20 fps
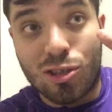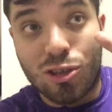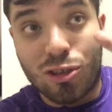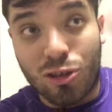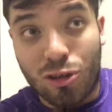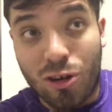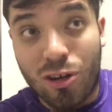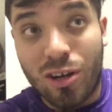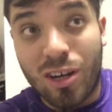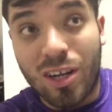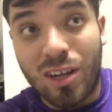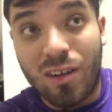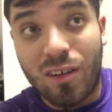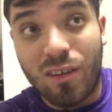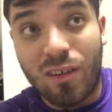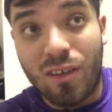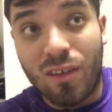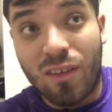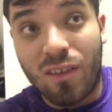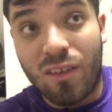dirty,
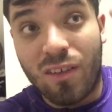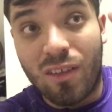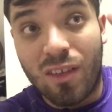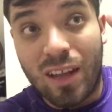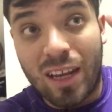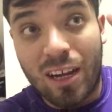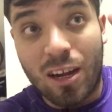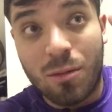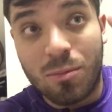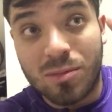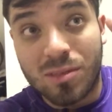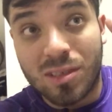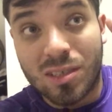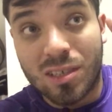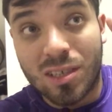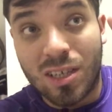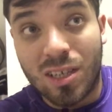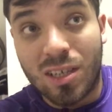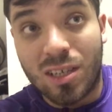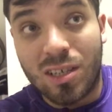like, almost
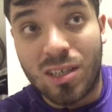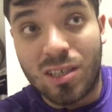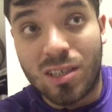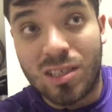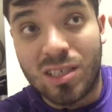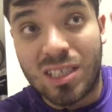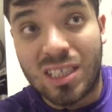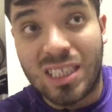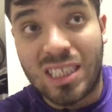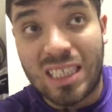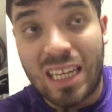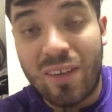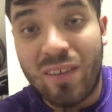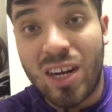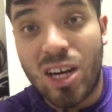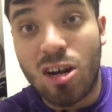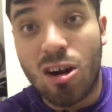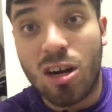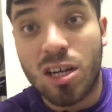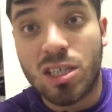
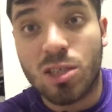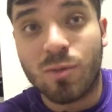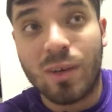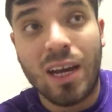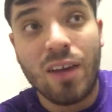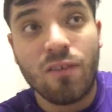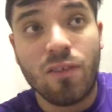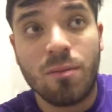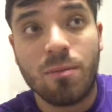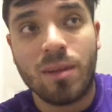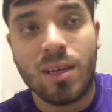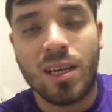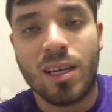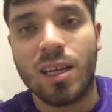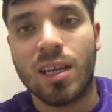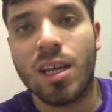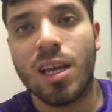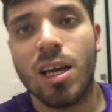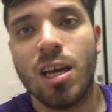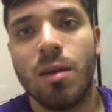seven yards away from me,
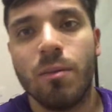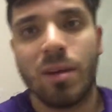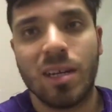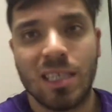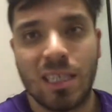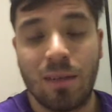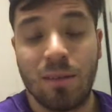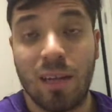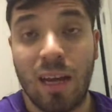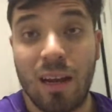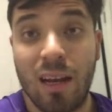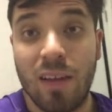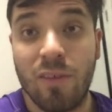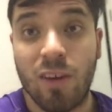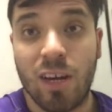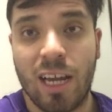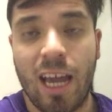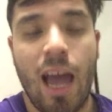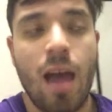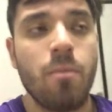because I, I live
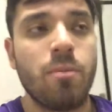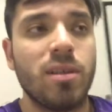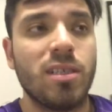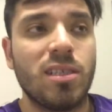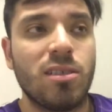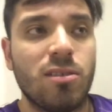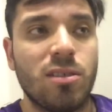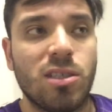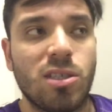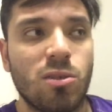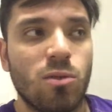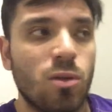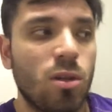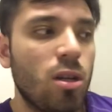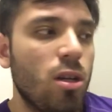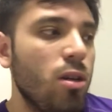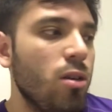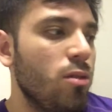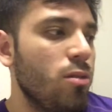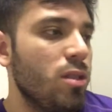on campus, so it's so
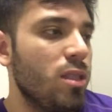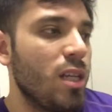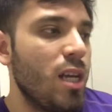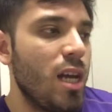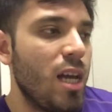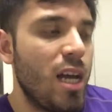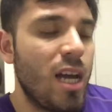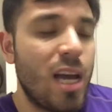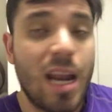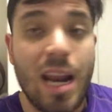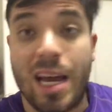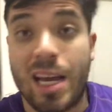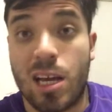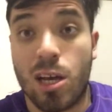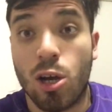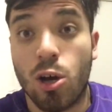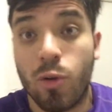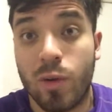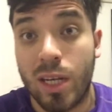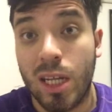close, and I can
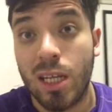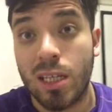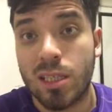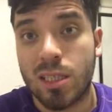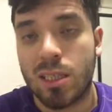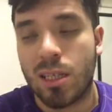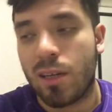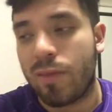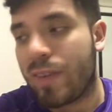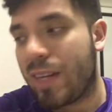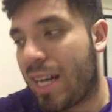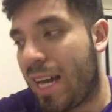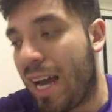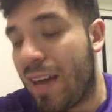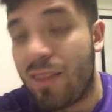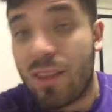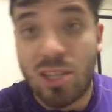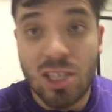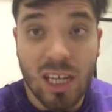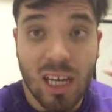go and eat stuff, and I
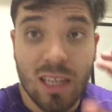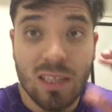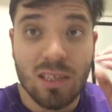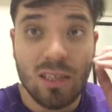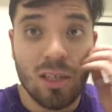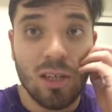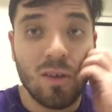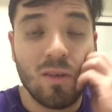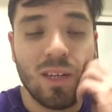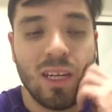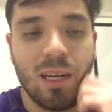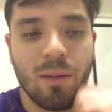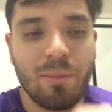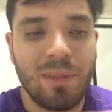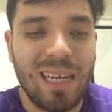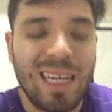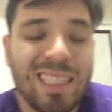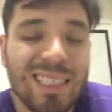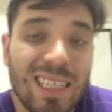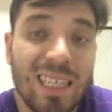had the chance to go and eat, but
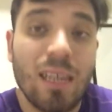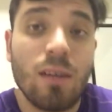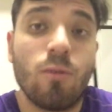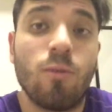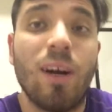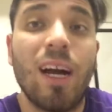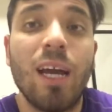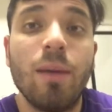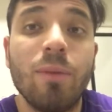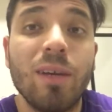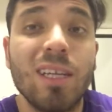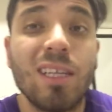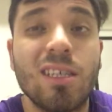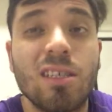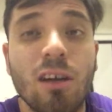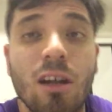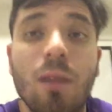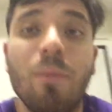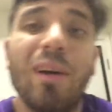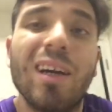I didn't. Why? Because it's
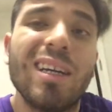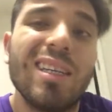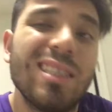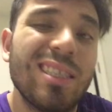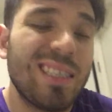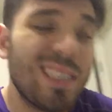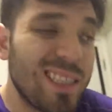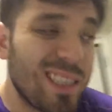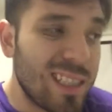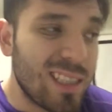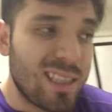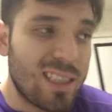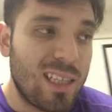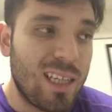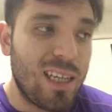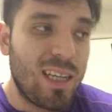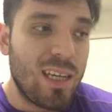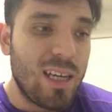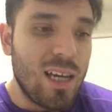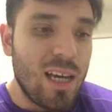all about consistency.
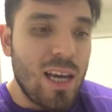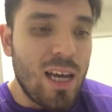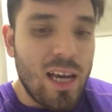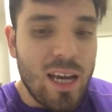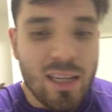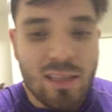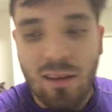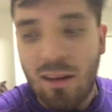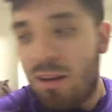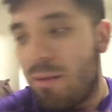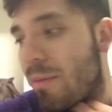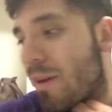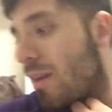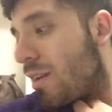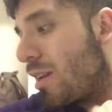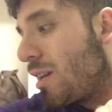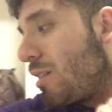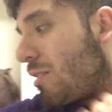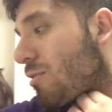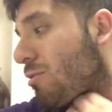It's all about,
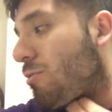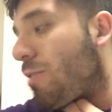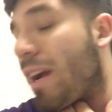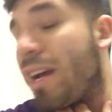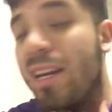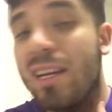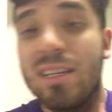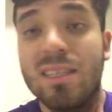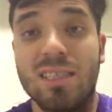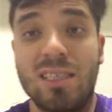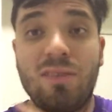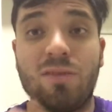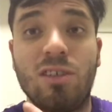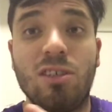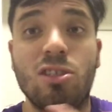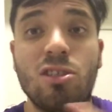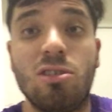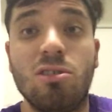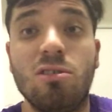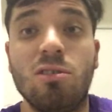you know, grinding and stuff.
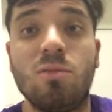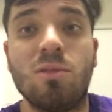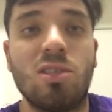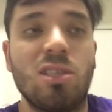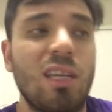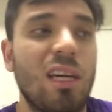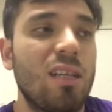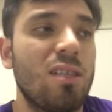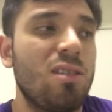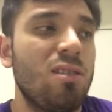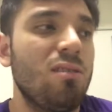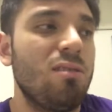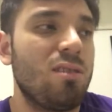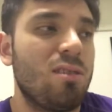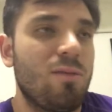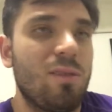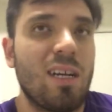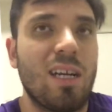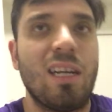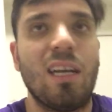You choose what you gotta choose.
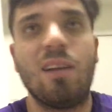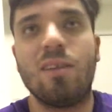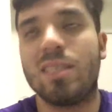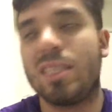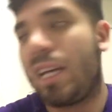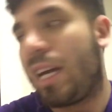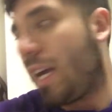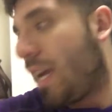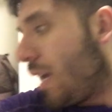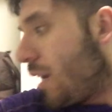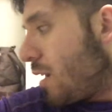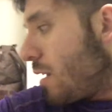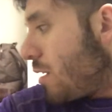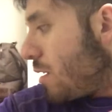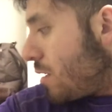So what I did is I ate,